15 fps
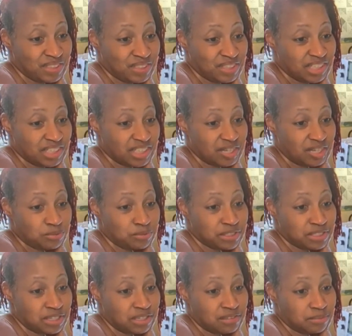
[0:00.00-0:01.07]
often
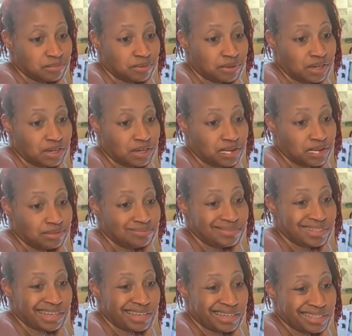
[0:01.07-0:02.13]
resolve the problem,
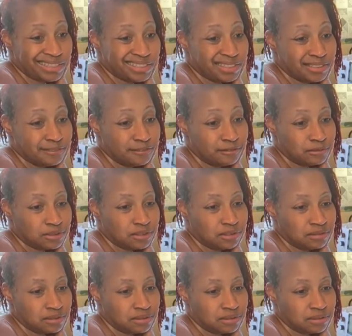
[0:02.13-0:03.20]
not
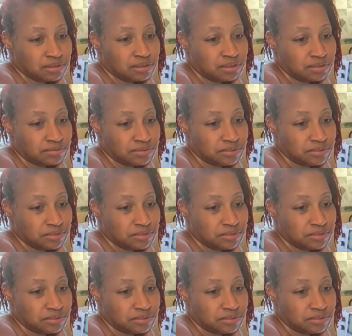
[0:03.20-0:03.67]
result in help.